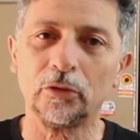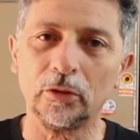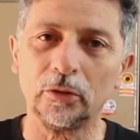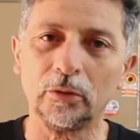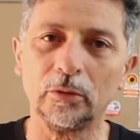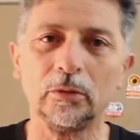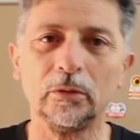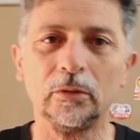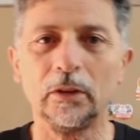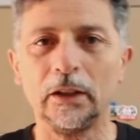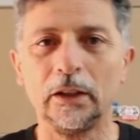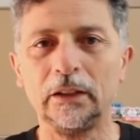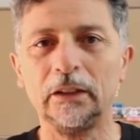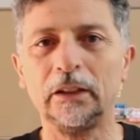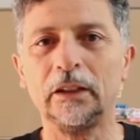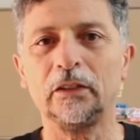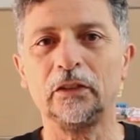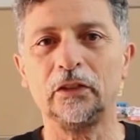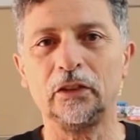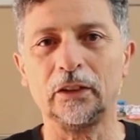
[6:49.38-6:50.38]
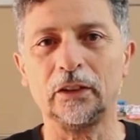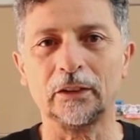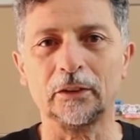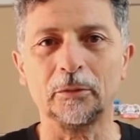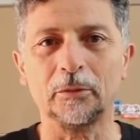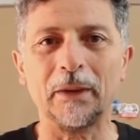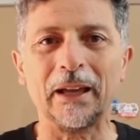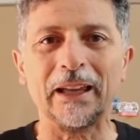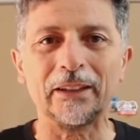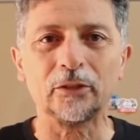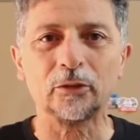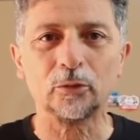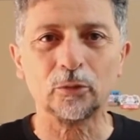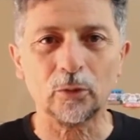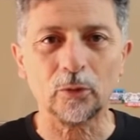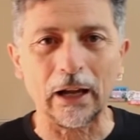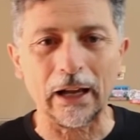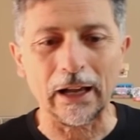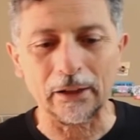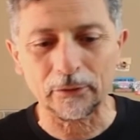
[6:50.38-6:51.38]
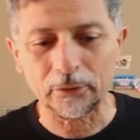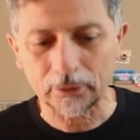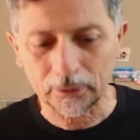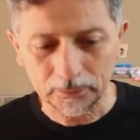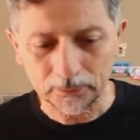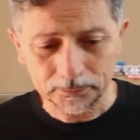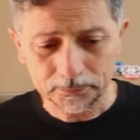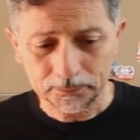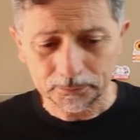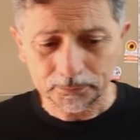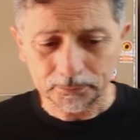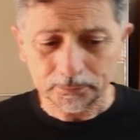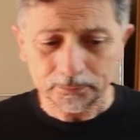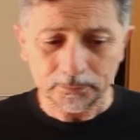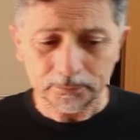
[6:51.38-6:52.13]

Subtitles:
Subtler food, subtler energies.